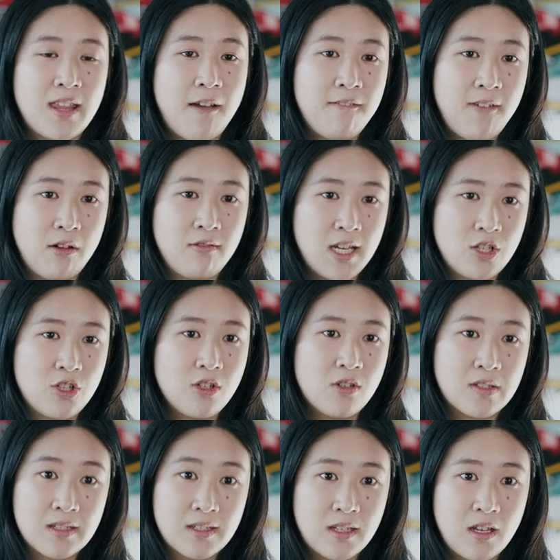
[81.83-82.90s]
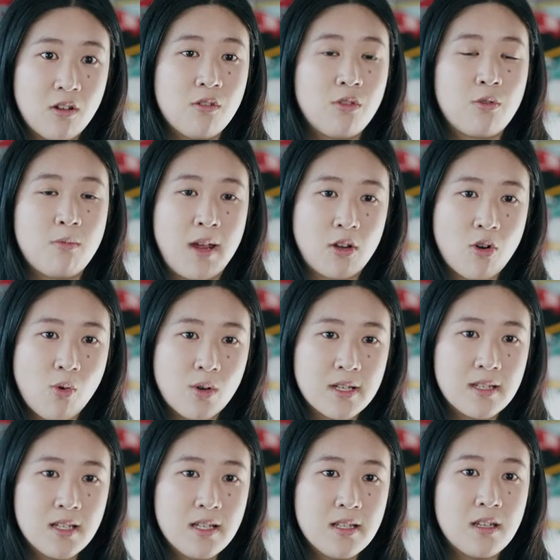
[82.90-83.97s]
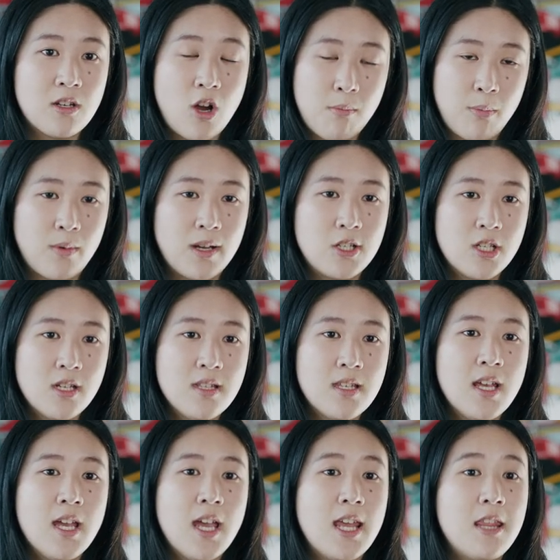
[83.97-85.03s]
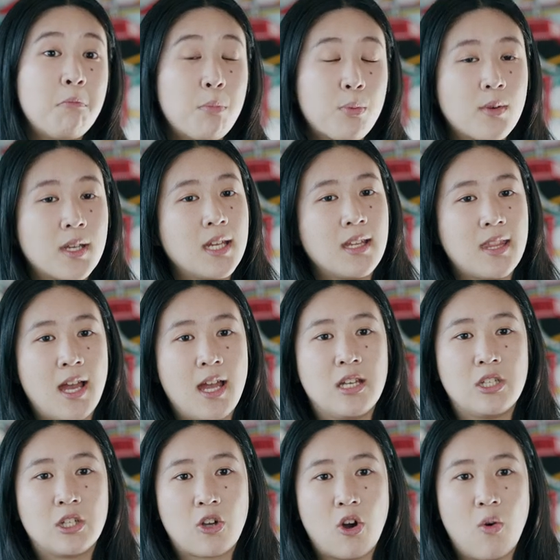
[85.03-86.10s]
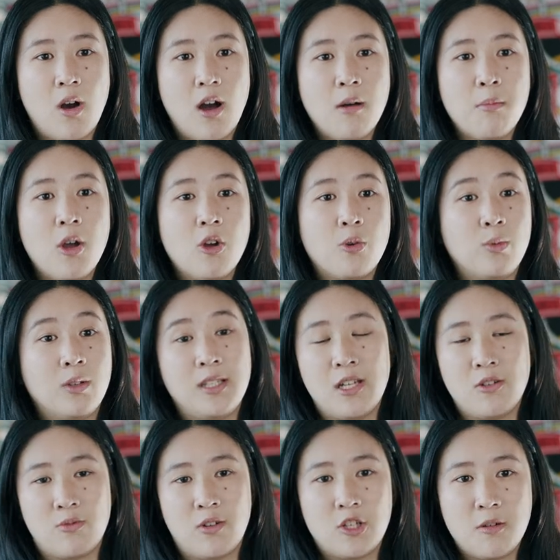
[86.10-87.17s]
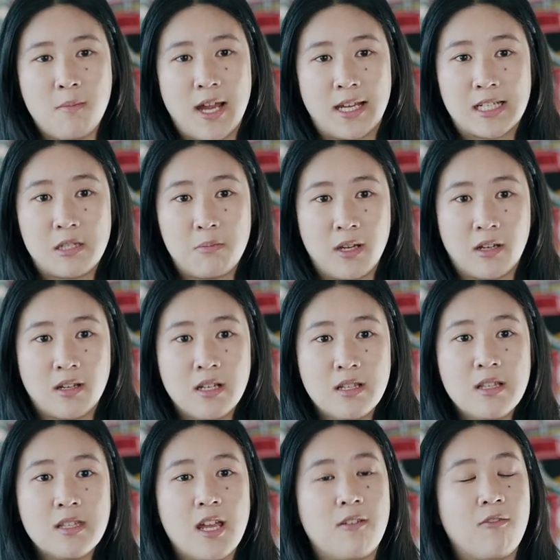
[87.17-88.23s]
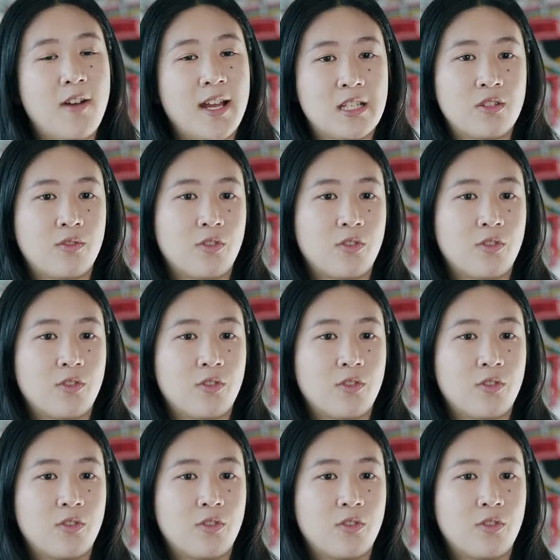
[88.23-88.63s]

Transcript: that foundational skill through my courses in operations and then bringing that into co-op really enriched my experience and vice